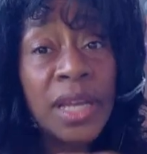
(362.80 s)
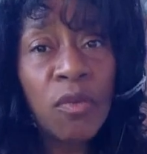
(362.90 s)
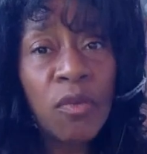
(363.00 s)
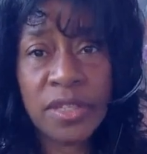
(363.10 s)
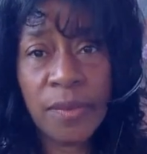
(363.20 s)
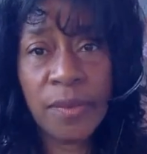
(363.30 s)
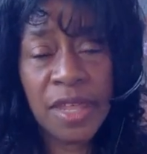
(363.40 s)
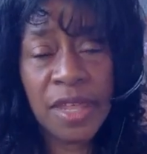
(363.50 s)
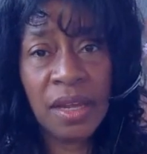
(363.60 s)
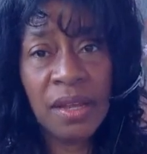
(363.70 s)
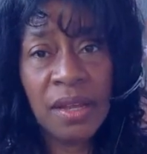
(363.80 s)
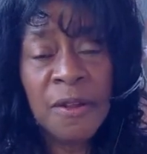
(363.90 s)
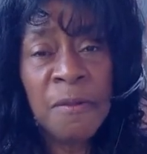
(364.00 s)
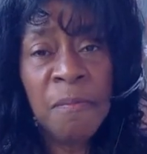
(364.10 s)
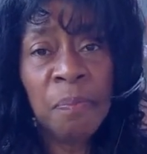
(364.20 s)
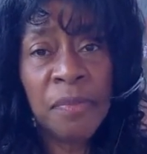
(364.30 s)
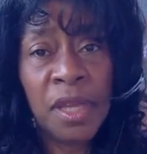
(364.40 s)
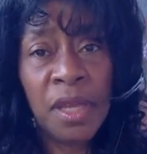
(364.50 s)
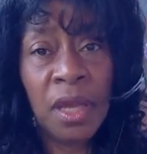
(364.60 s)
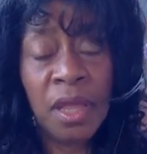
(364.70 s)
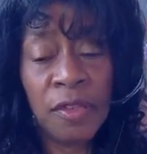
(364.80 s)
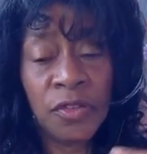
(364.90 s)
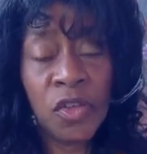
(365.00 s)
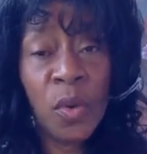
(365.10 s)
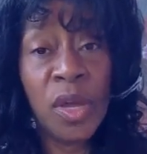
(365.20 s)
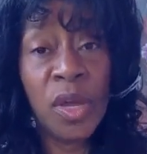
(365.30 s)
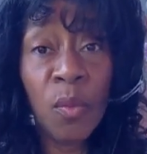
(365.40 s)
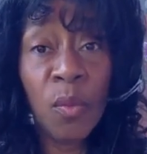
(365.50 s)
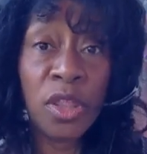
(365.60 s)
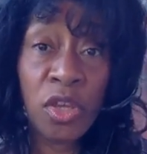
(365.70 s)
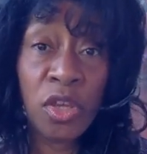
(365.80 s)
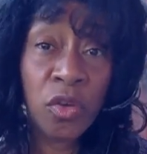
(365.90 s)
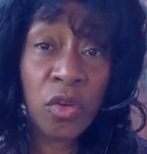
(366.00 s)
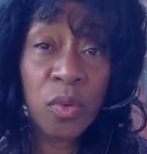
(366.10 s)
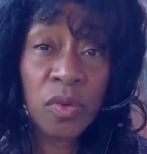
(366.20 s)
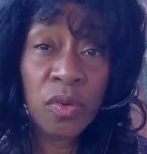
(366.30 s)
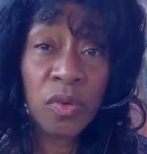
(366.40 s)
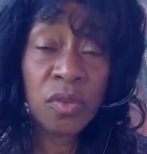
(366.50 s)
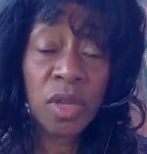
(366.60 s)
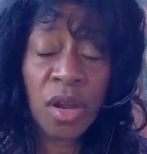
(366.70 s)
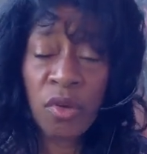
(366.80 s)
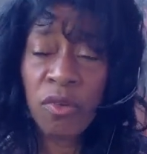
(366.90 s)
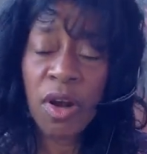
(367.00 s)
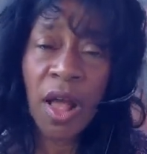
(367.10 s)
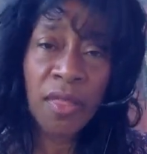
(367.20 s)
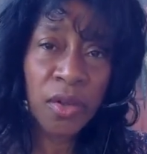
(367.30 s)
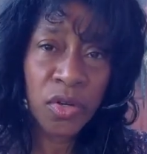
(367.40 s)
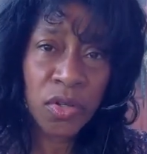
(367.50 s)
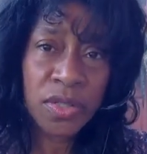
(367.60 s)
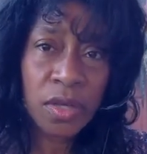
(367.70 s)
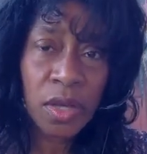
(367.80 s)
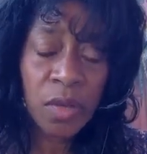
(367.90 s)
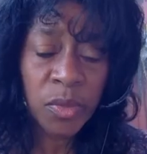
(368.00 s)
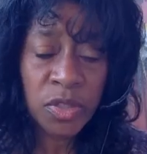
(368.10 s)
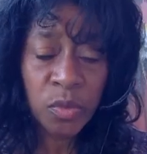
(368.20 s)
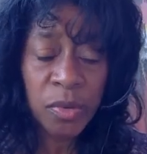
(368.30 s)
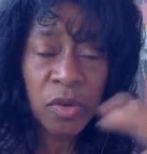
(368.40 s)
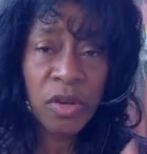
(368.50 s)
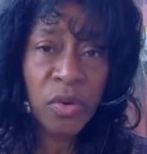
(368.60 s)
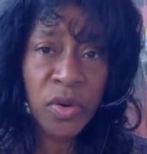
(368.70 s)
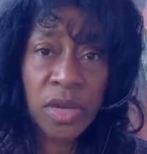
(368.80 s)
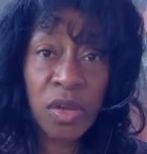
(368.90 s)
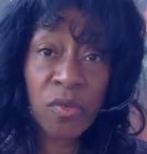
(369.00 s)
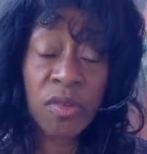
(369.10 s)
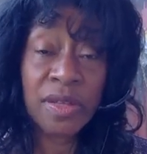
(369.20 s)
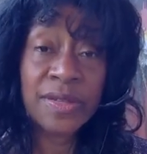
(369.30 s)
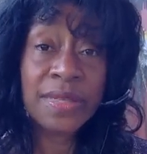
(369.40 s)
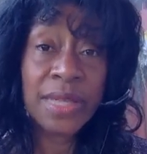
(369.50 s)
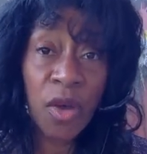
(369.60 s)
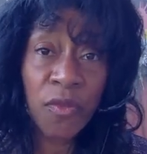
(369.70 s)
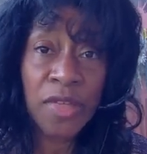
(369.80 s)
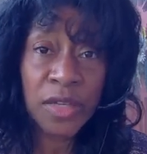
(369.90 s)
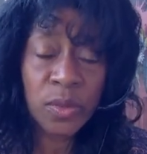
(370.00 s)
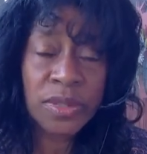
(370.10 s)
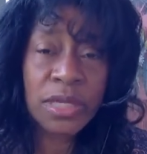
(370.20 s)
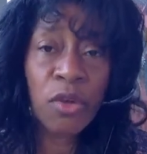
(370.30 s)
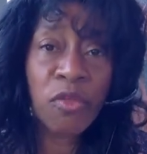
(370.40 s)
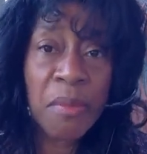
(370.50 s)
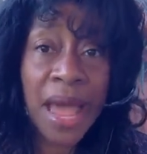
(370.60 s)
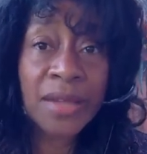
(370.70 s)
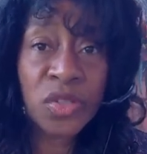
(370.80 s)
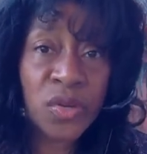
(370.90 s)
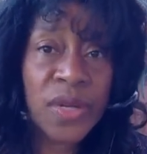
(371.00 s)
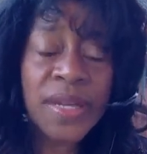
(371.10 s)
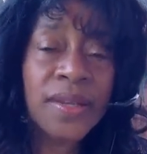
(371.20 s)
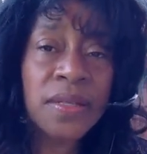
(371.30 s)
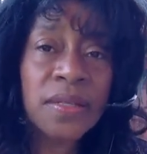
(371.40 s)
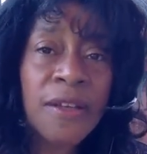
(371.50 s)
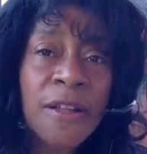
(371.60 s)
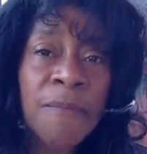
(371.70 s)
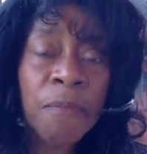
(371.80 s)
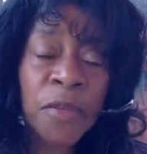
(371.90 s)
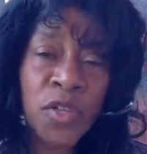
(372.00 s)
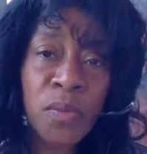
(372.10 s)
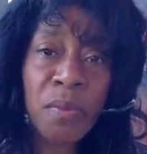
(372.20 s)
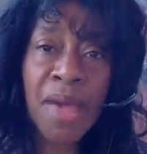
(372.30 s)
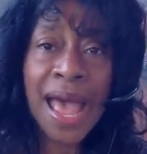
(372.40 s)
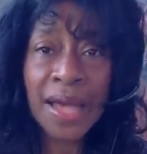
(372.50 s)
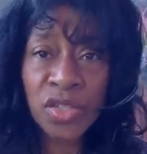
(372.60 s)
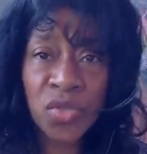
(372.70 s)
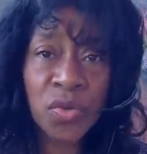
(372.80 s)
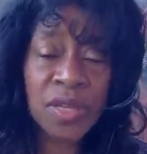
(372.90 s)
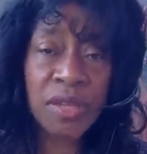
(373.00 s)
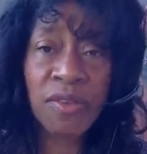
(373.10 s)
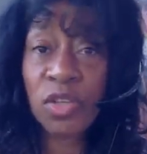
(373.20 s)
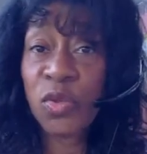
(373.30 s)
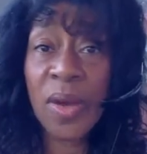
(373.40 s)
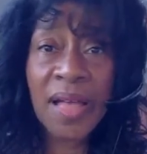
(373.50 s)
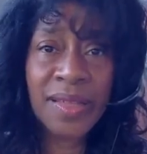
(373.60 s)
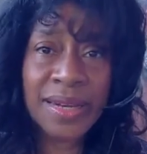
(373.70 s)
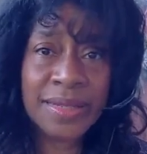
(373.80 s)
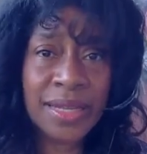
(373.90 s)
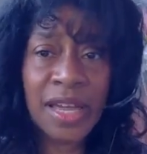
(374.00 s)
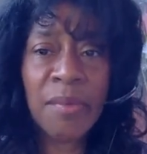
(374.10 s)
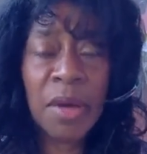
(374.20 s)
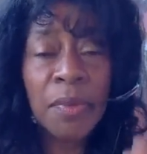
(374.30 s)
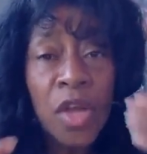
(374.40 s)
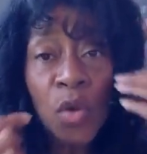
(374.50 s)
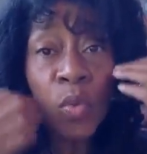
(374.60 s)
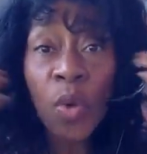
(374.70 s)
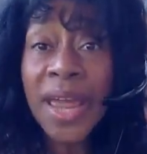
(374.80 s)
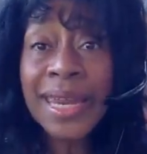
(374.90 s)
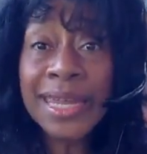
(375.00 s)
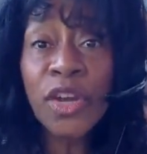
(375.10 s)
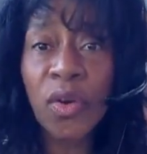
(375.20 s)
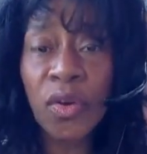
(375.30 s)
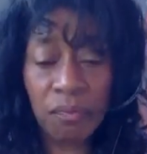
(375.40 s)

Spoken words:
over something that's going on with you? Not over others, but superiority over the self. That's what self-mastery is. To master the eventualities that come up right here